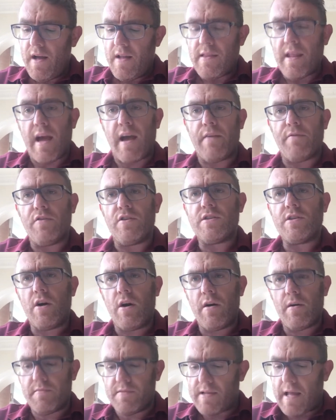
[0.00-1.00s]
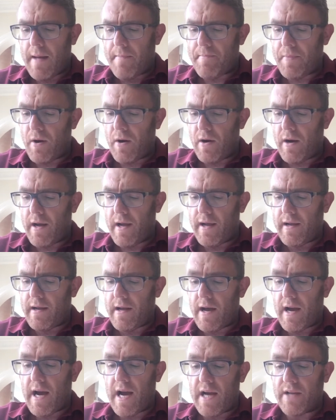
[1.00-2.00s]
Now if you times that by
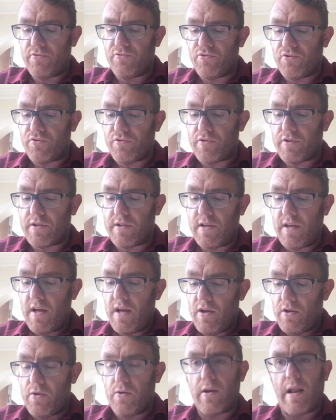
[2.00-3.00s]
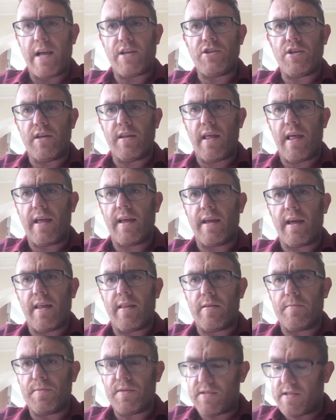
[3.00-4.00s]
100, you'll actually then
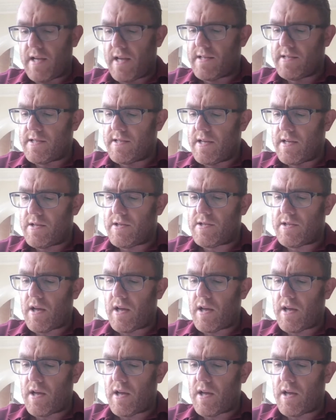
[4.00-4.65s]
get the percentage.